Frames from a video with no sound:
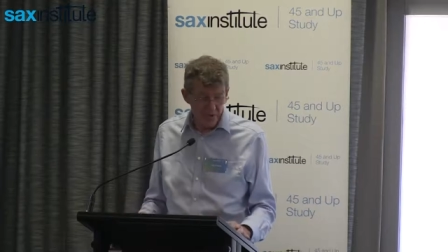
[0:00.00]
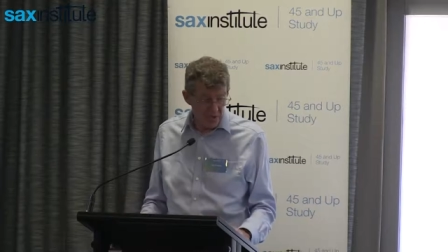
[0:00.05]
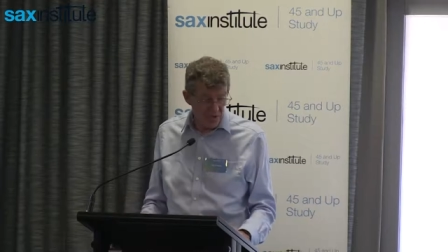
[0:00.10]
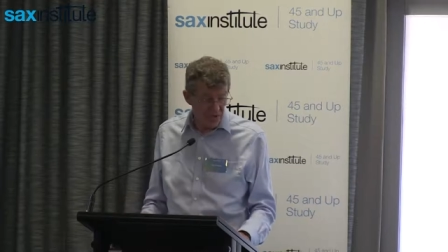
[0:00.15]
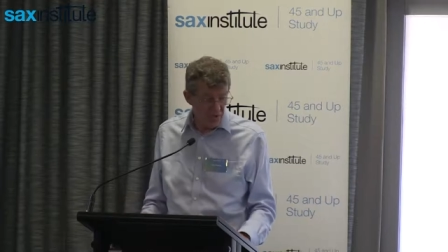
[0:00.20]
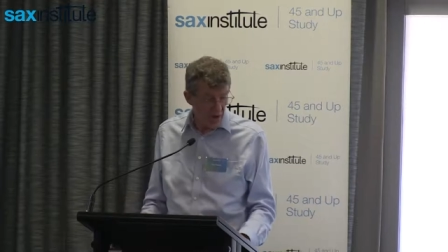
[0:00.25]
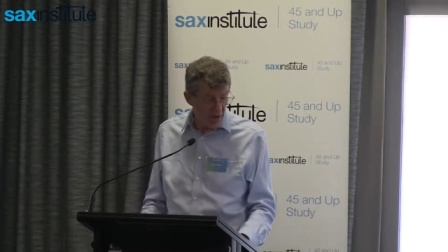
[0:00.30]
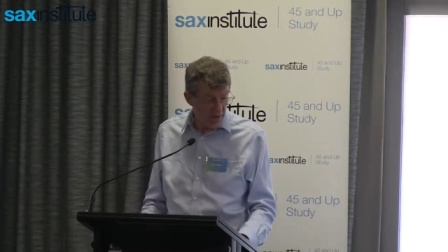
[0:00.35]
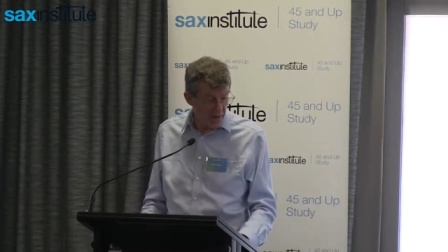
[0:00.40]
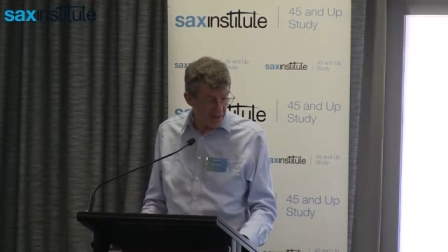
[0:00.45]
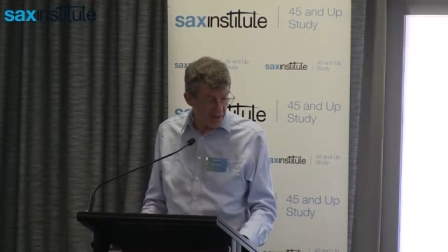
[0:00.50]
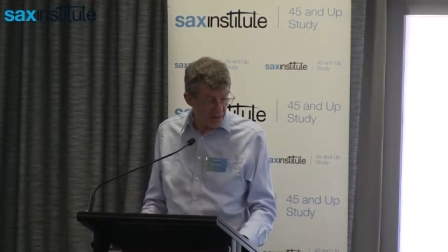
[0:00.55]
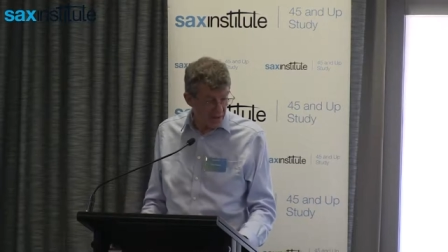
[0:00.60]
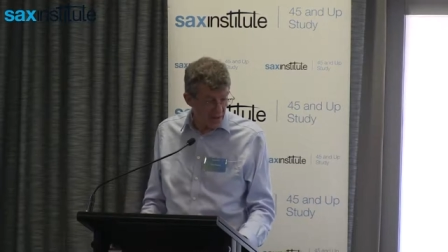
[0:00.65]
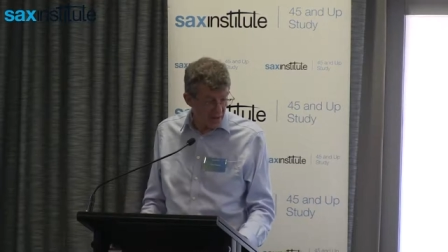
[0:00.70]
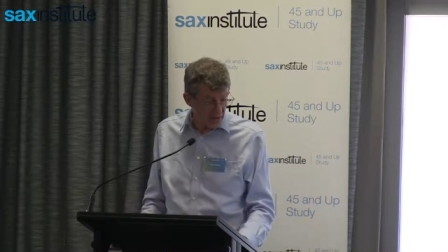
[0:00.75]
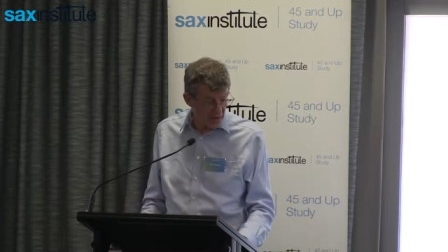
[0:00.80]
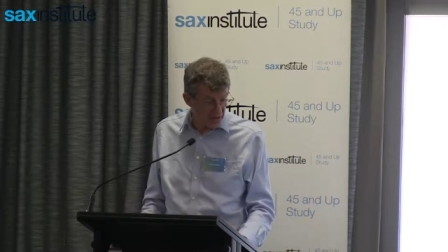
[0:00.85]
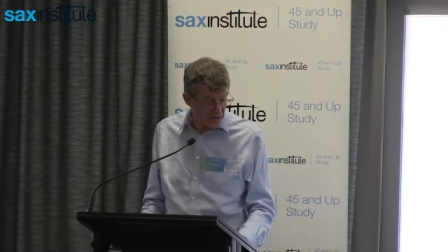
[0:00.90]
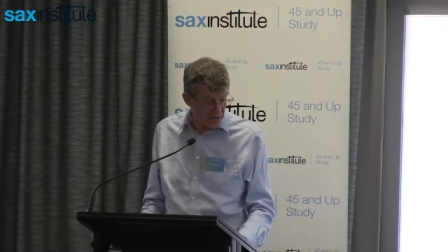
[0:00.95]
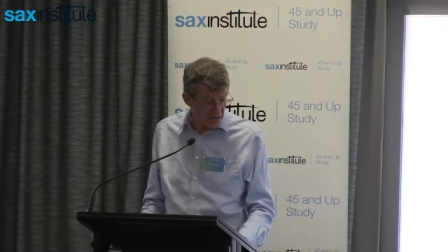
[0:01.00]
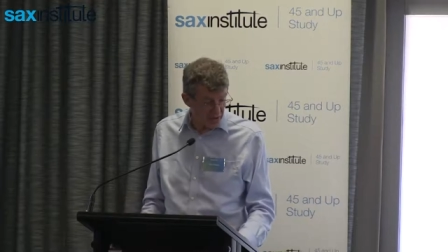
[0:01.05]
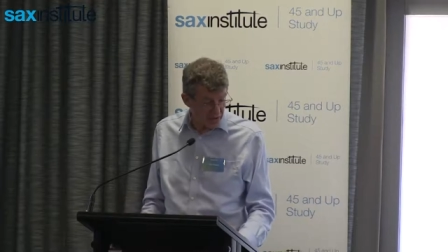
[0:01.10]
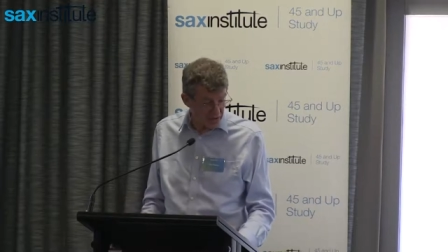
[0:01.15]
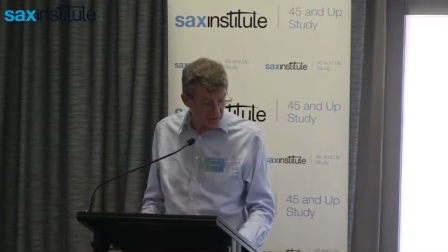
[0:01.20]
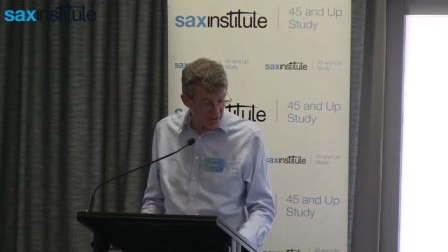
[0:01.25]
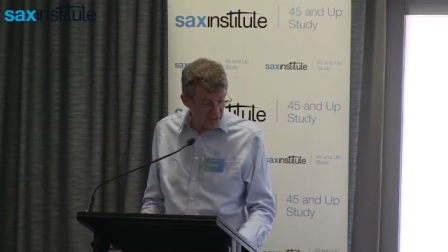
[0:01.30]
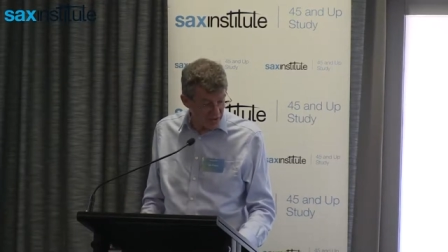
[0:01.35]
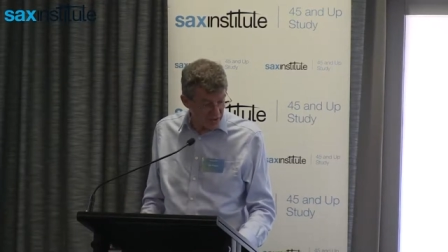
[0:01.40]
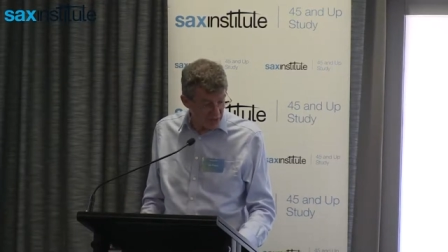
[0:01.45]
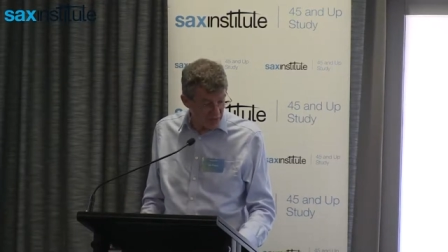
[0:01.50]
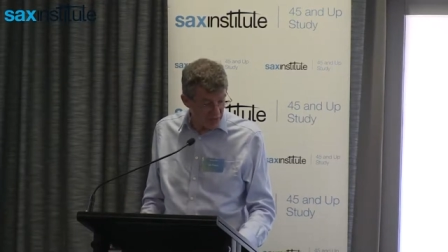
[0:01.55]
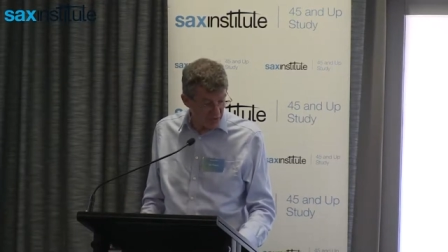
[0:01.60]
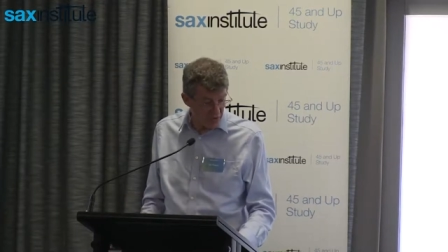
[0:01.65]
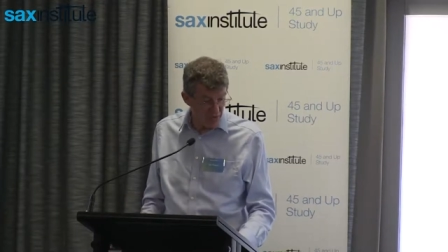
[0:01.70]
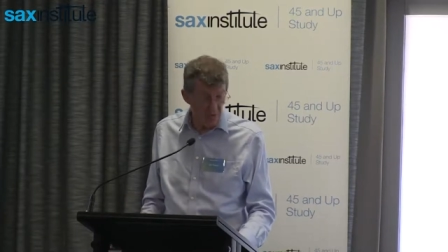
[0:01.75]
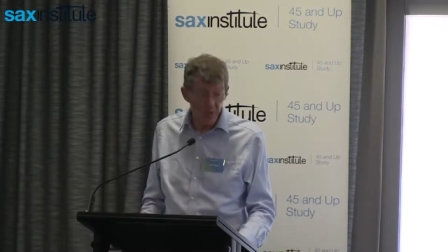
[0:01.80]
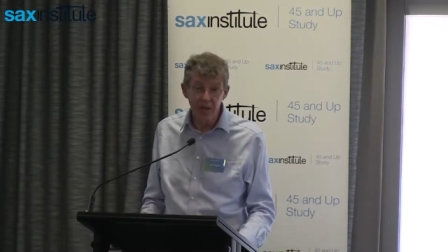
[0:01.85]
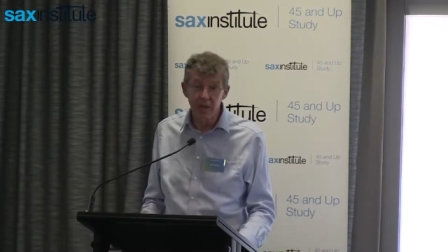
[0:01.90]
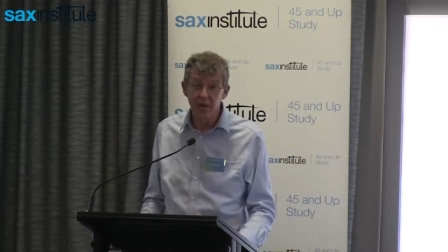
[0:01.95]
to try and encourage us to see
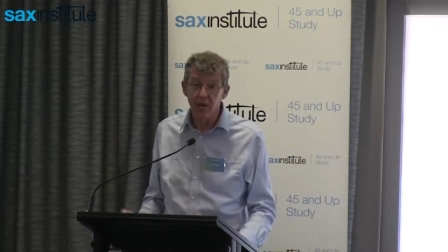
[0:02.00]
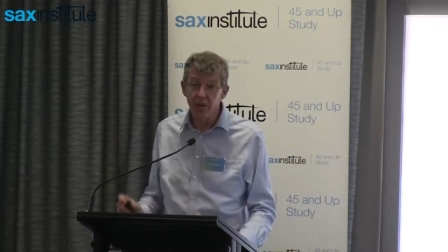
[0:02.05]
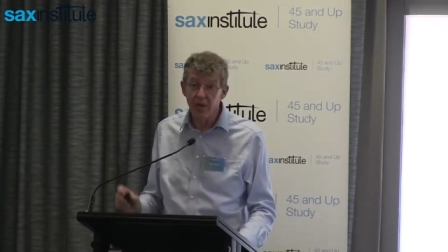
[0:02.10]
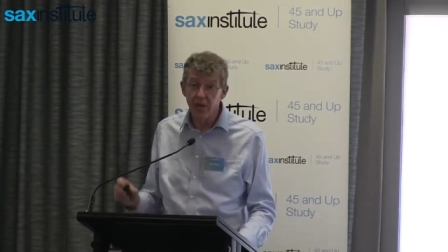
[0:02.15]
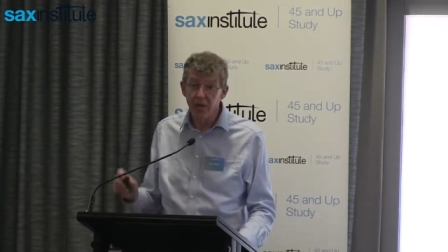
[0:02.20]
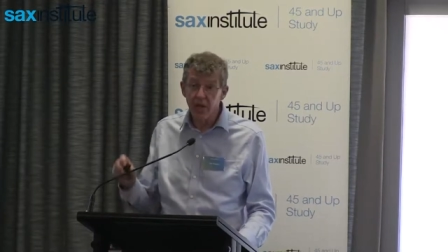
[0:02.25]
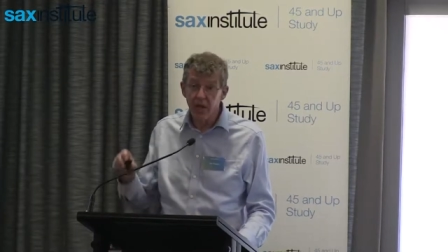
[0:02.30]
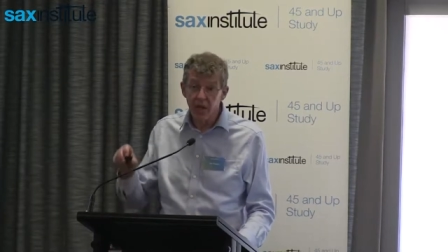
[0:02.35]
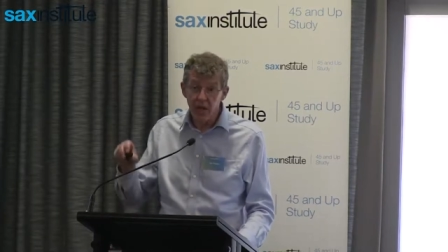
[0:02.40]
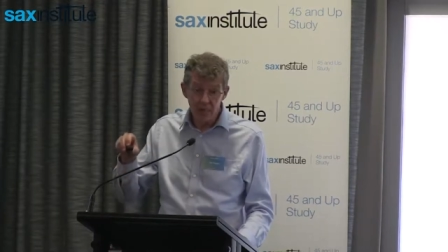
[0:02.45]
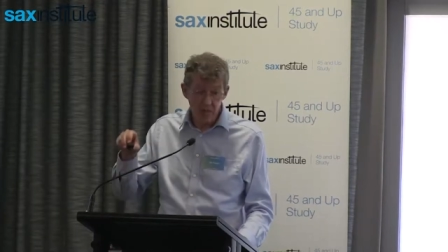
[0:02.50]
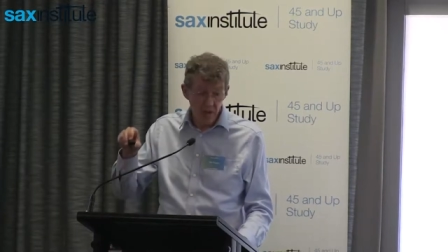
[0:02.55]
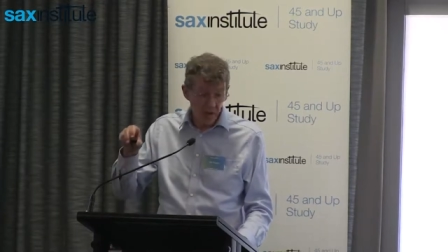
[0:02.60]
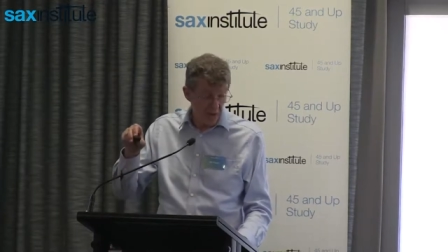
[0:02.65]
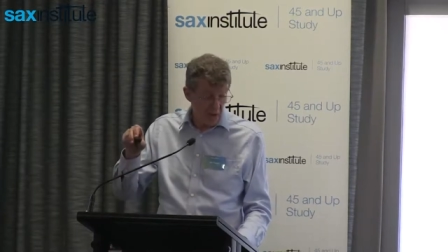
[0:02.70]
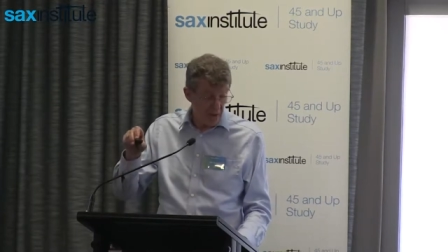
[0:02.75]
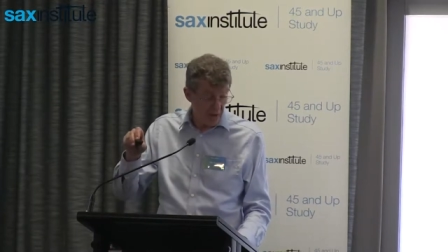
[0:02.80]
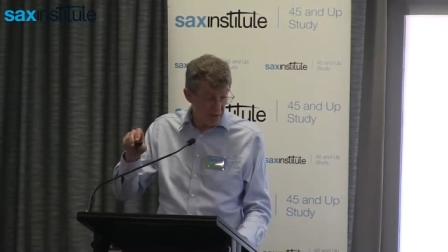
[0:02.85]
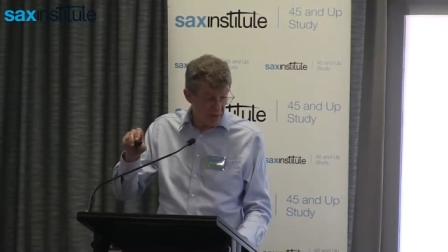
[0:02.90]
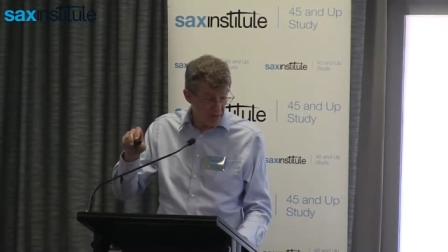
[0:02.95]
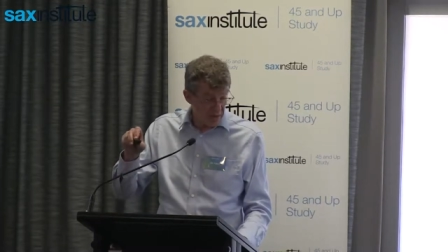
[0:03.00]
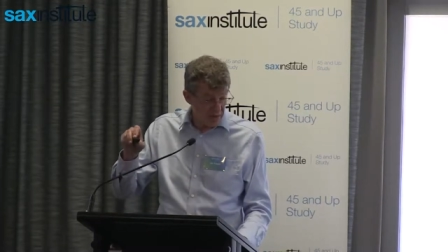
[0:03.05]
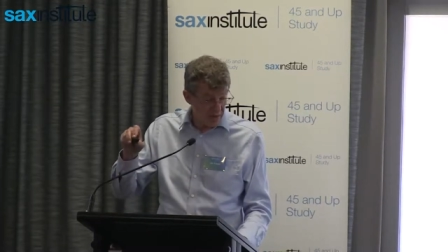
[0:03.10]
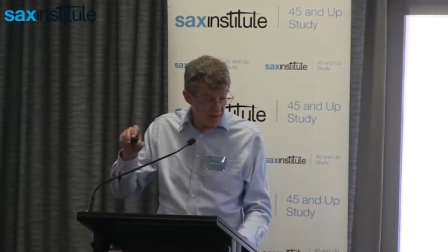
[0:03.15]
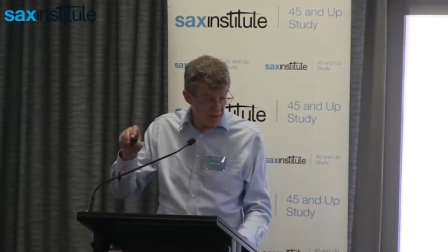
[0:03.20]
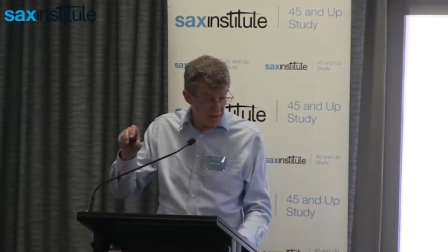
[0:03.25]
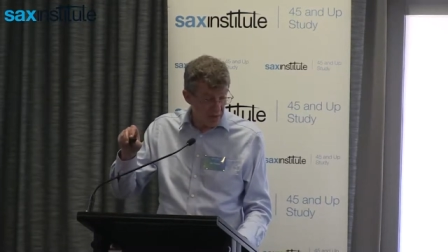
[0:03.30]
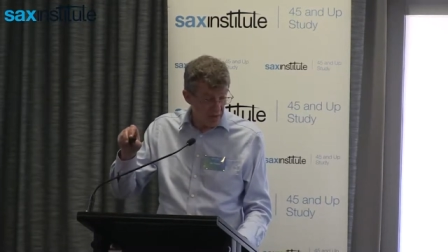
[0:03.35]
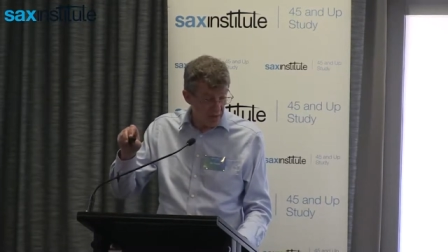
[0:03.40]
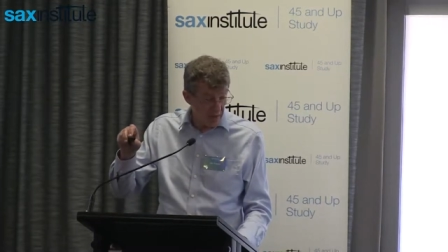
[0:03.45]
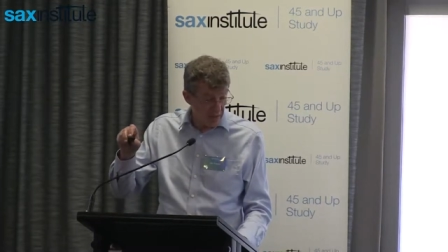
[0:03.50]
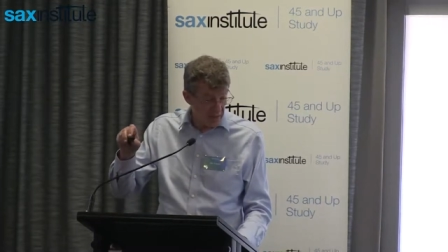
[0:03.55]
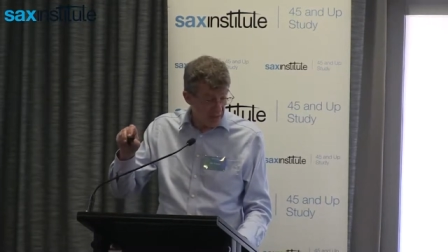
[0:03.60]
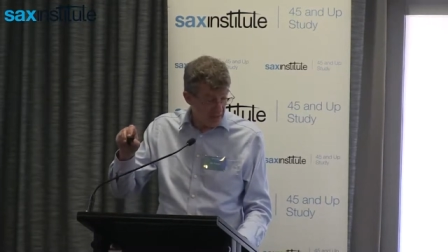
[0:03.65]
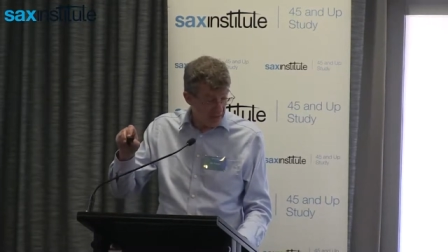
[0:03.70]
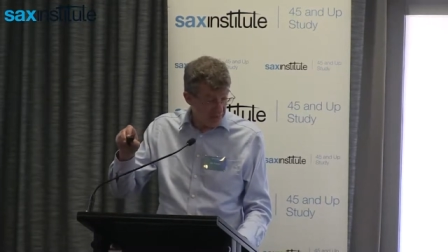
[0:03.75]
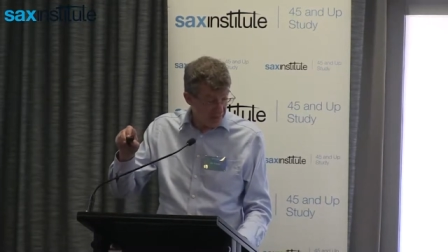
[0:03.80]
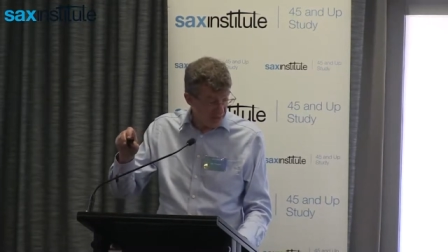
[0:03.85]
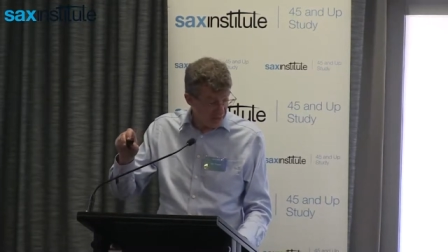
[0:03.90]
which way they're thinking about how to spend the money.